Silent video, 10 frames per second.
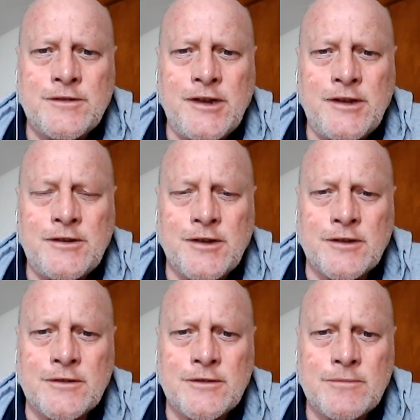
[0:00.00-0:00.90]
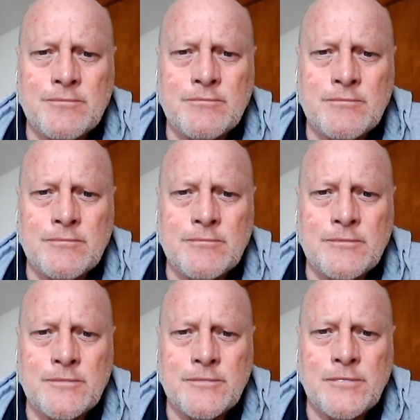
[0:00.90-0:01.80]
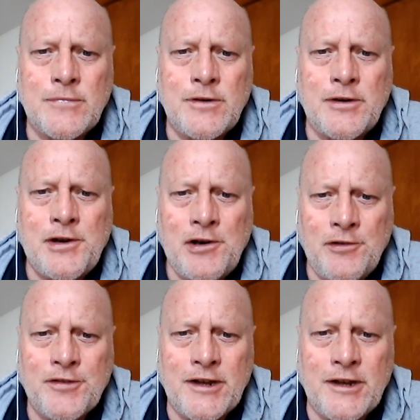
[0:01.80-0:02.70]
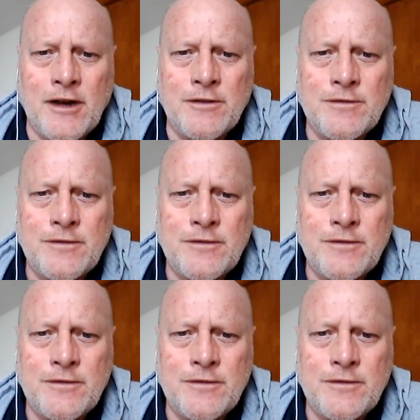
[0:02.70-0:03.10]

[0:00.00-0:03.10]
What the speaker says: teachings often enough,